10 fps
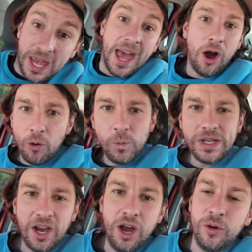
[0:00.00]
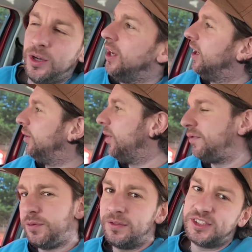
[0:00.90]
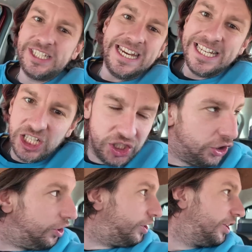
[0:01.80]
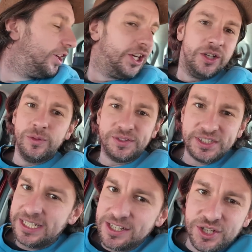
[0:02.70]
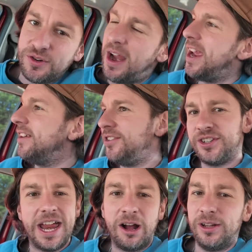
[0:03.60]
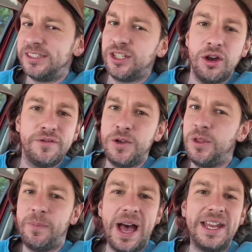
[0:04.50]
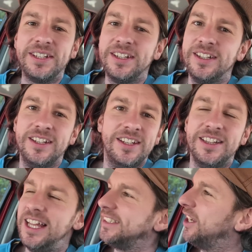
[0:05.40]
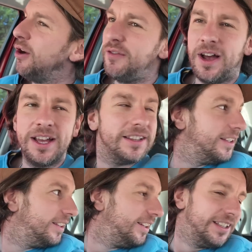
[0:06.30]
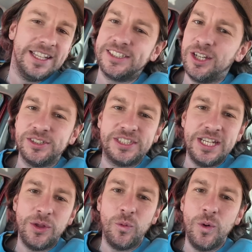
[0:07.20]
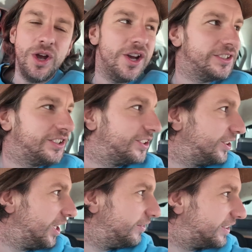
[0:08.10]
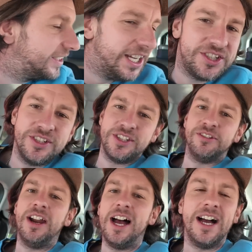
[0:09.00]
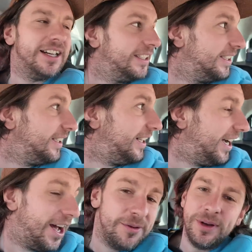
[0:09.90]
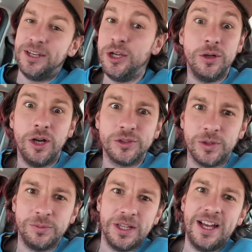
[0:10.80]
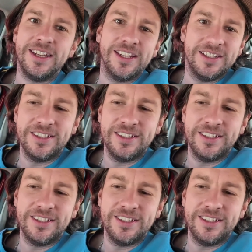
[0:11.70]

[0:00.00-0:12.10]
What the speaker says: yeah, on we go. We've seen the good, we've seen the strange. Now let's go view the bad. Let's go see the worst service stations there are, and who knows what they'll be like.